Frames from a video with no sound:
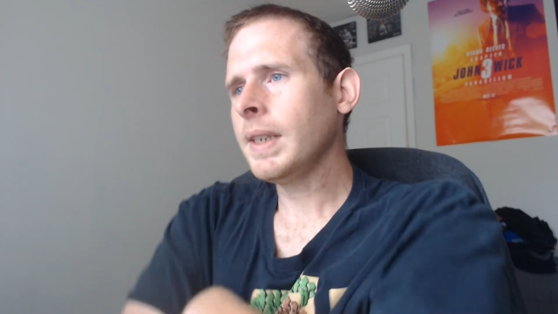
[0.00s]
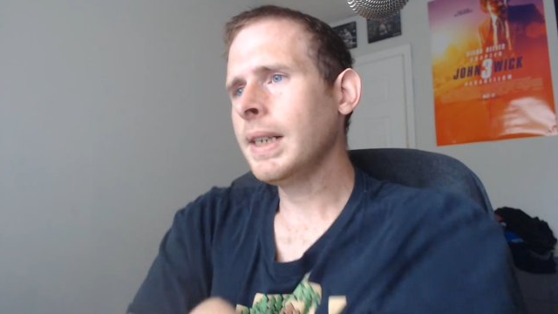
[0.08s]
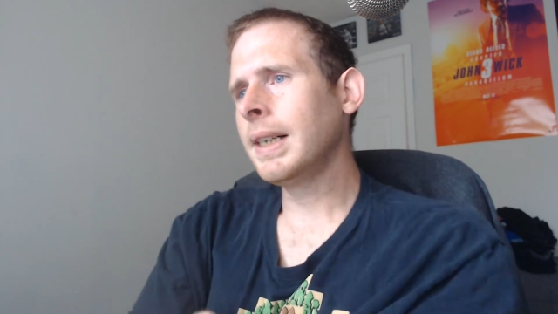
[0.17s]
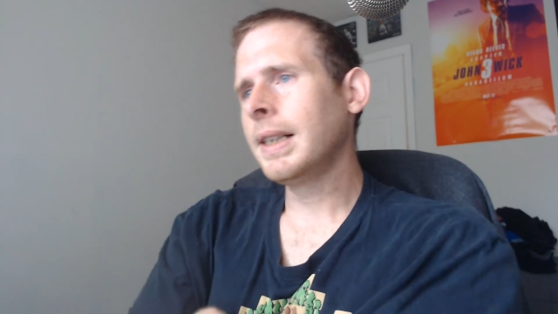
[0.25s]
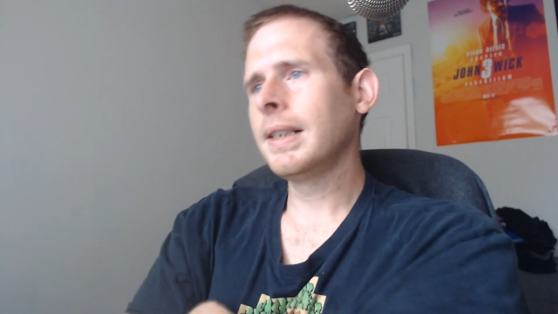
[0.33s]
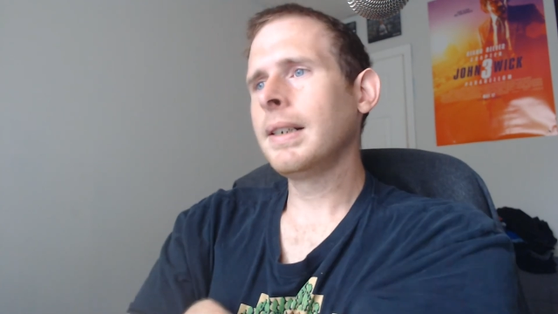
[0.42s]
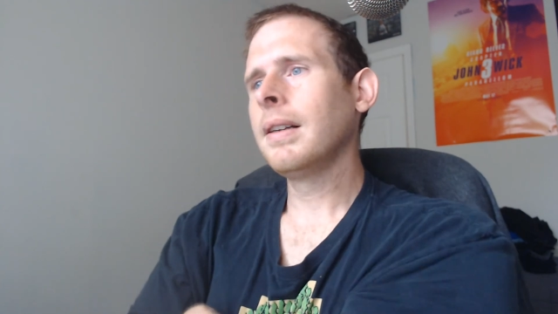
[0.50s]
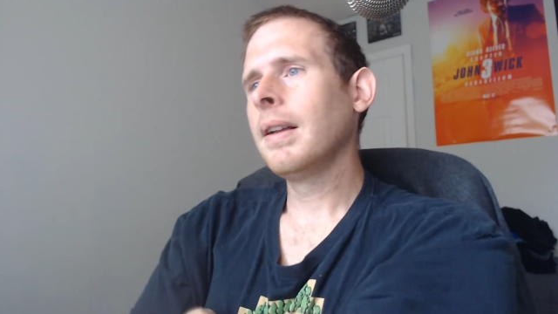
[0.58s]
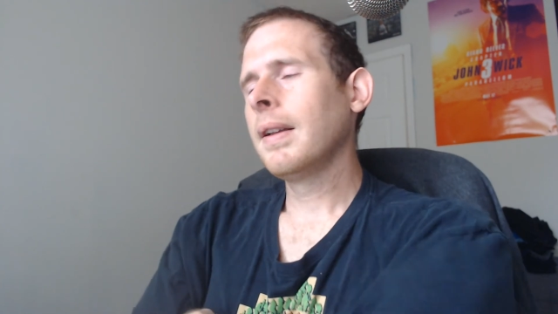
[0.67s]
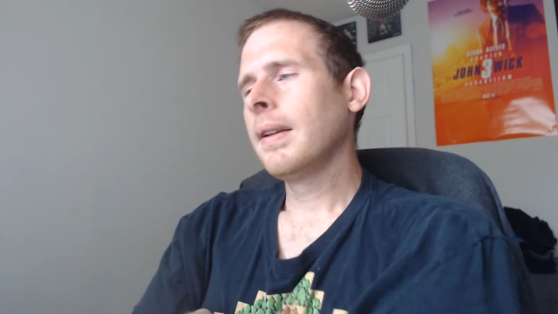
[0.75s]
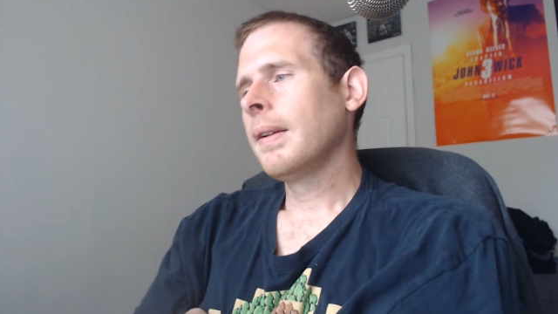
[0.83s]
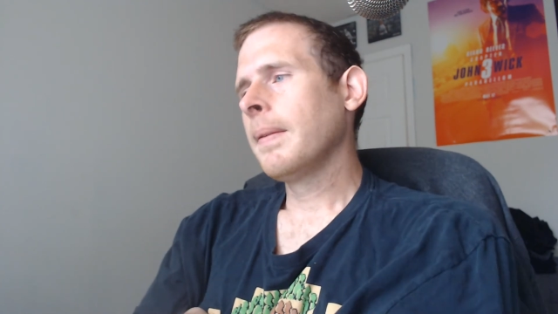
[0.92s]
Uh,
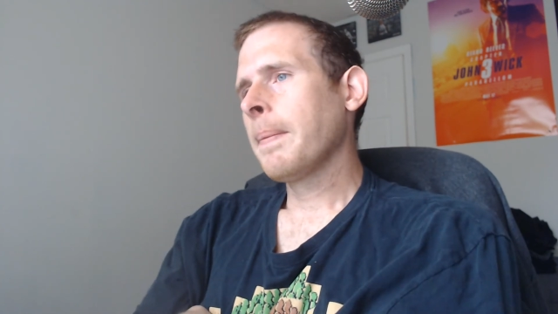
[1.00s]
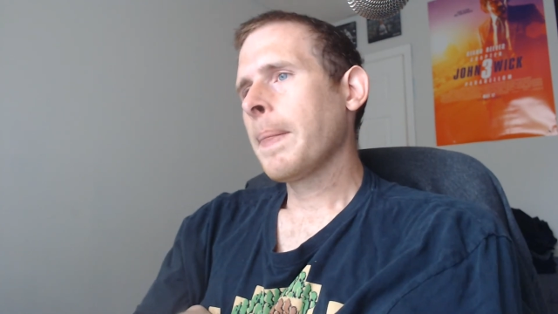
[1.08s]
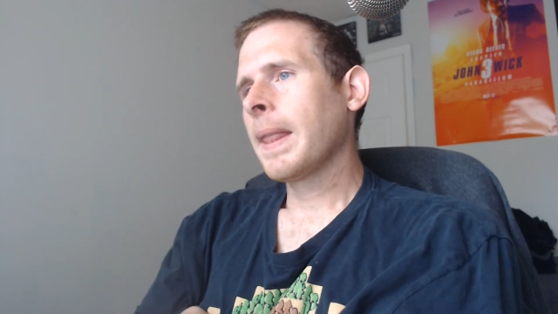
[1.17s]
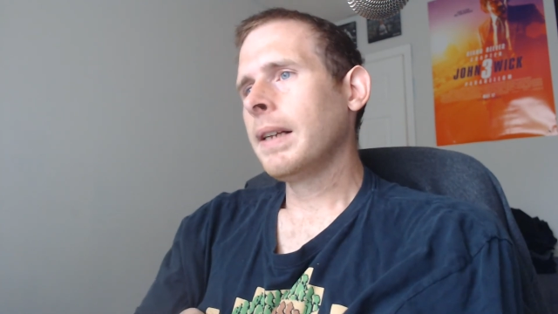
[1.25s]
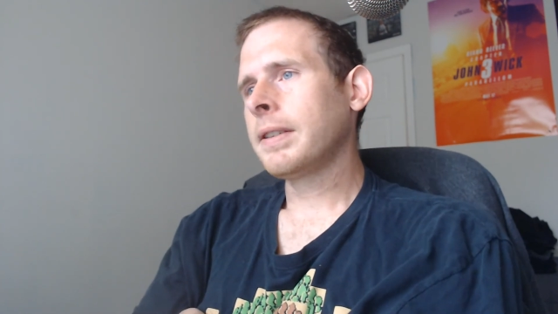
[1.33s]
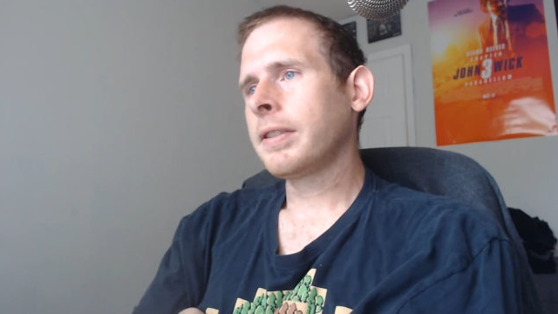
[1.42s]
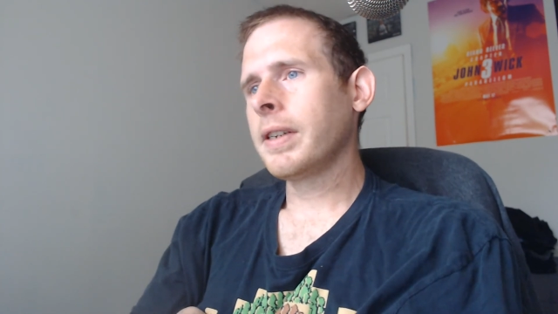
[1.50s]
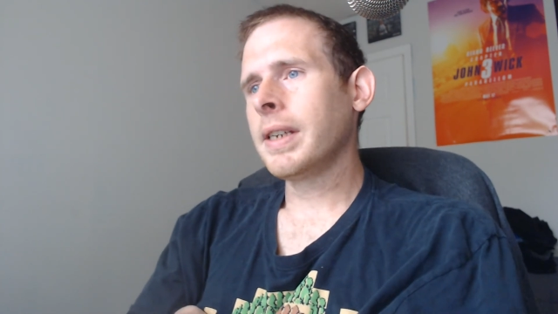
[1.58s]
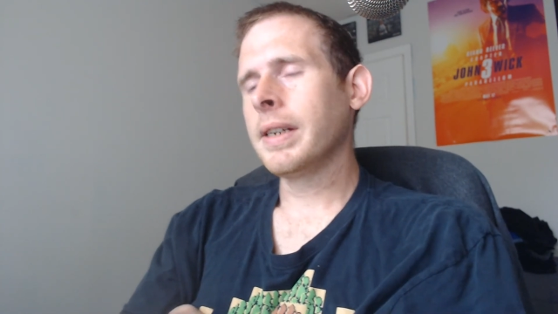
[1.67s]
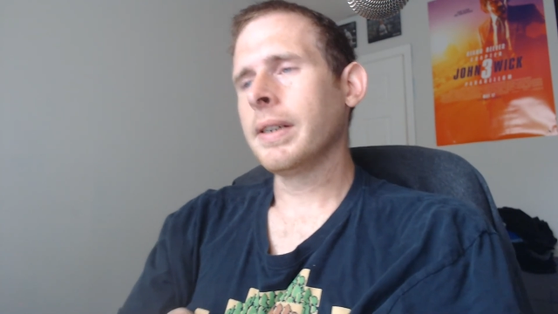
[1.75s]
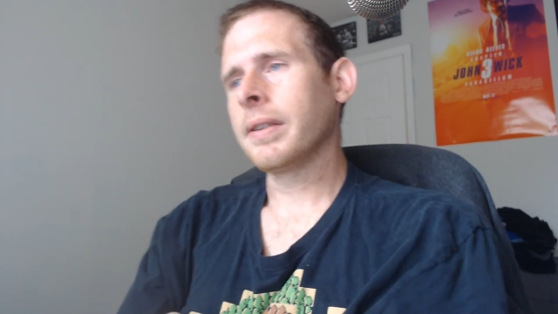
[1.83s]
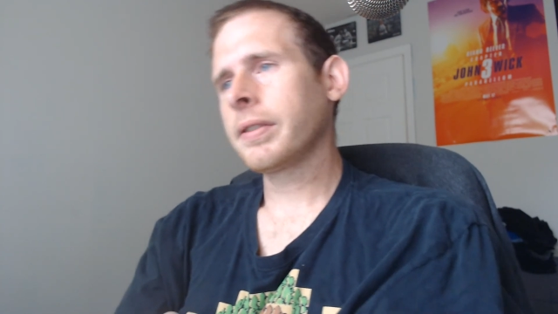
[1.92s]
let's see here.